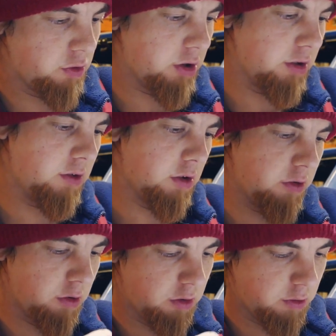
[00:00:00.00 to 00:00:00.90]
try and source
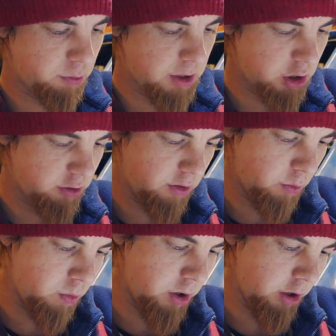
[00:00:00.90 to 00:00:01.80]
other switches that
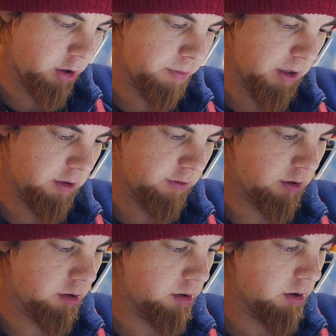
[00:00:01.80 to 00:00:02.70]
work, because,
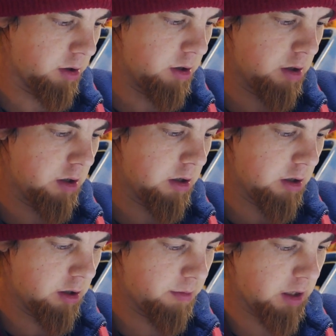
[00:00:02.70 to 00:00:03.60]

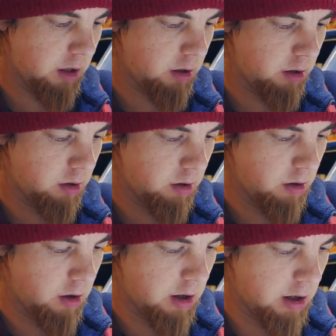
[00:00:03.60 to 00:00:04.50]
I mean,
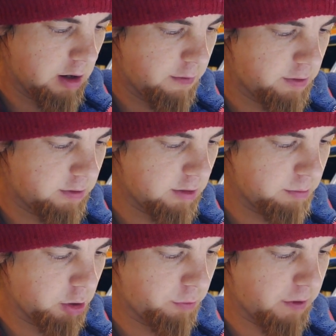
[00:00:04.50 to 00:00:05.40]
if it's this
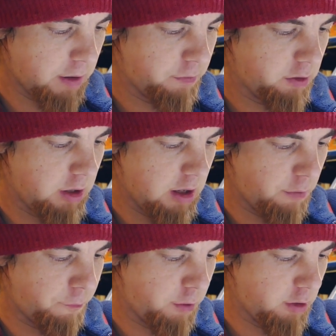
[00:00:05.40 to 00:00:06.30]
much faff to get the
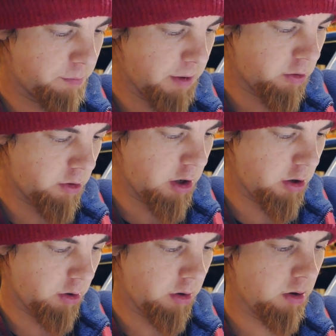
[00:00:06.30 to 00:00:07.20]
first bit undone,